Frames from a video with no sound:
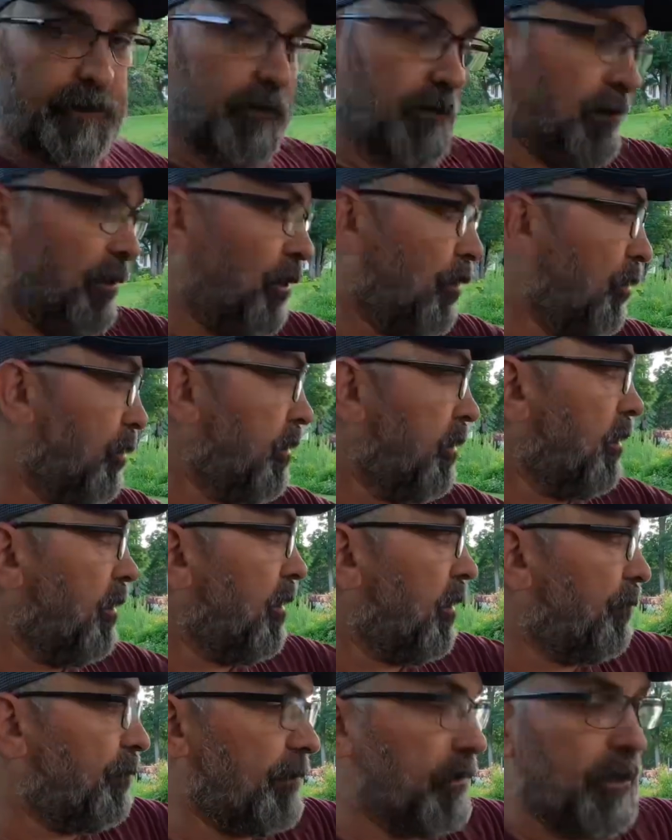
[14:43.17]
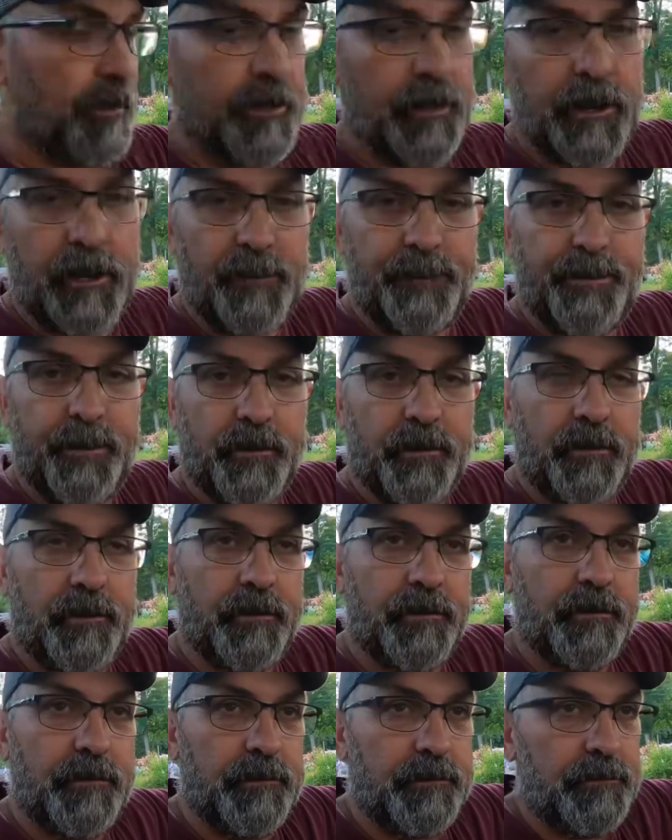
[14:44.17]
load it up, and I
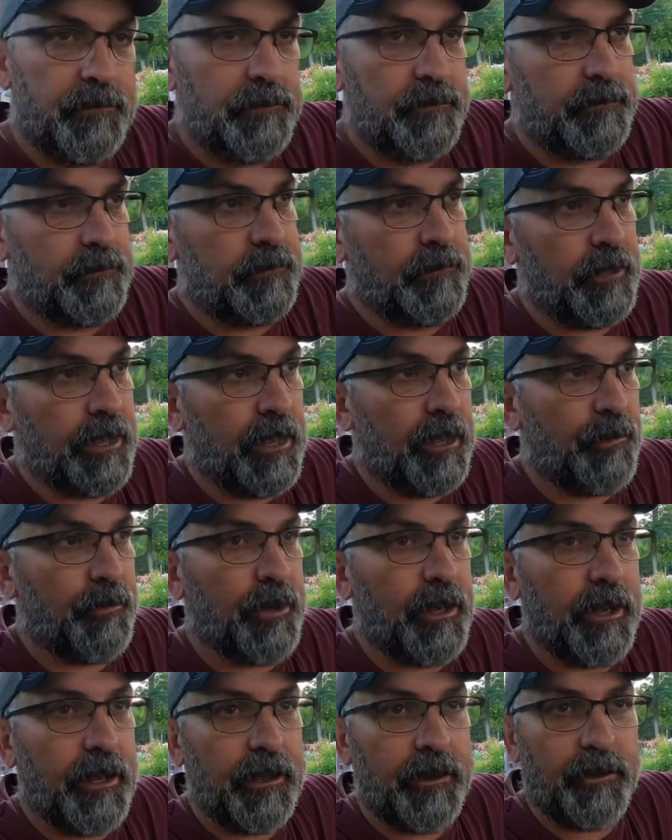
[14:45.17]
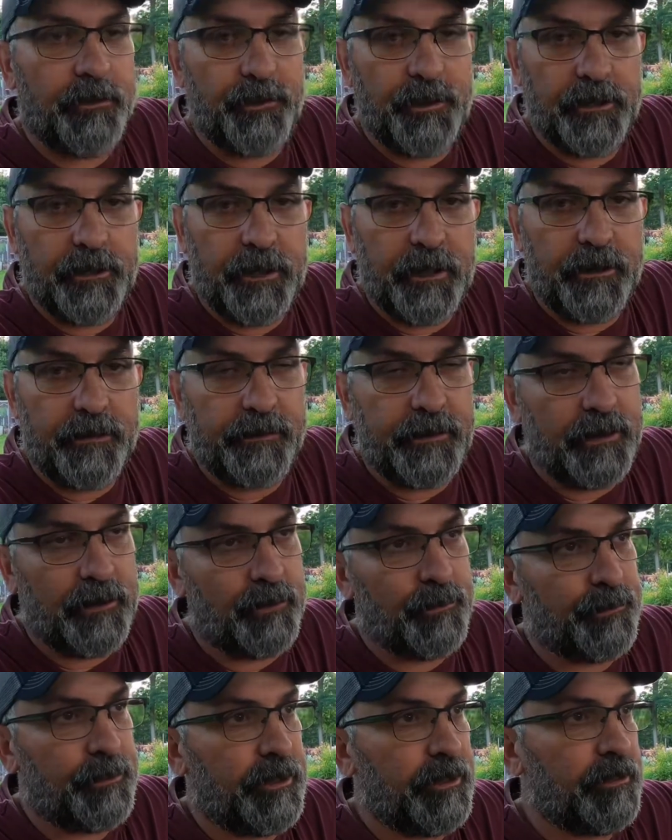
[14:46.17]
pull that wagon with 8
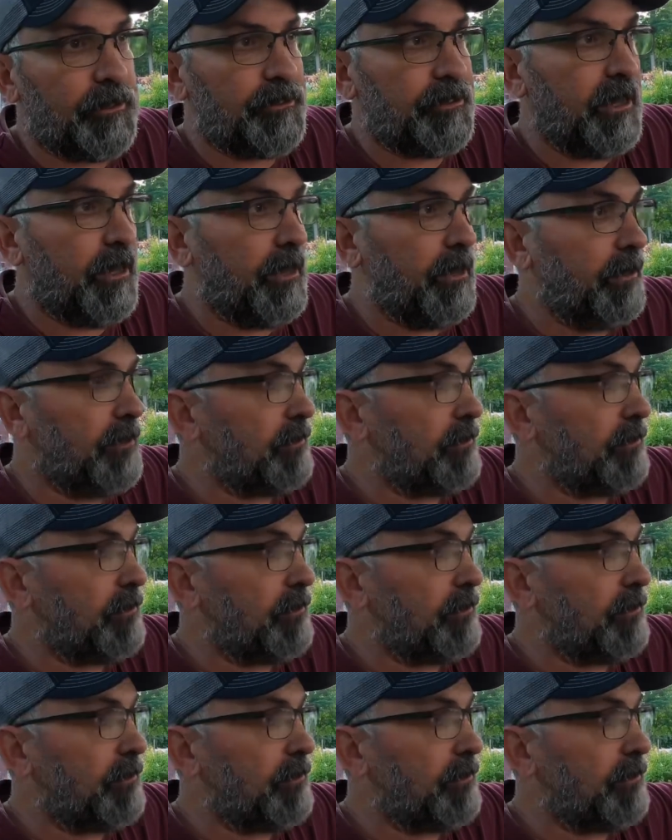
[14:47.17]
round bales on